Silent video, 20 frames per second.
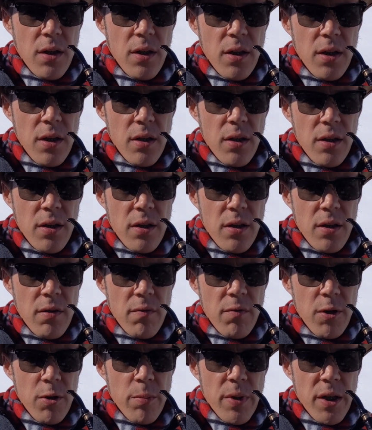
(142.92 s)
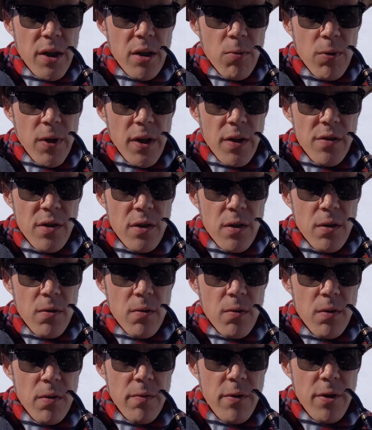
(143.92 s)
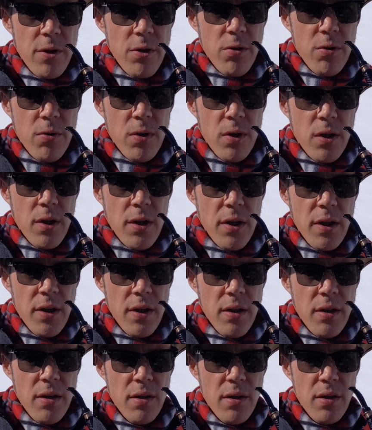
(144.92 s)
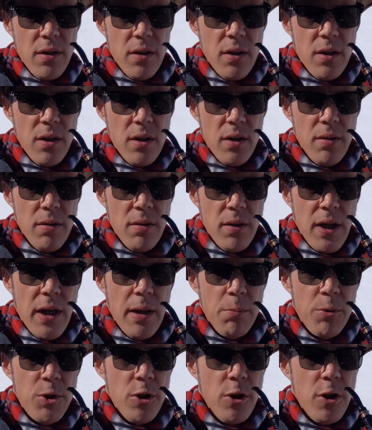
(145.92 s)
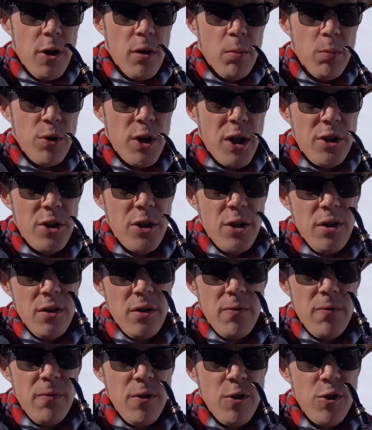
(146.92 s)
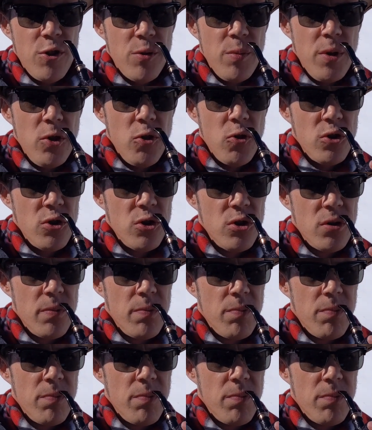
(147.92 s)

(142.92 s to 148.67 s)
and give you a better way to review and capture your impressions of your smokes.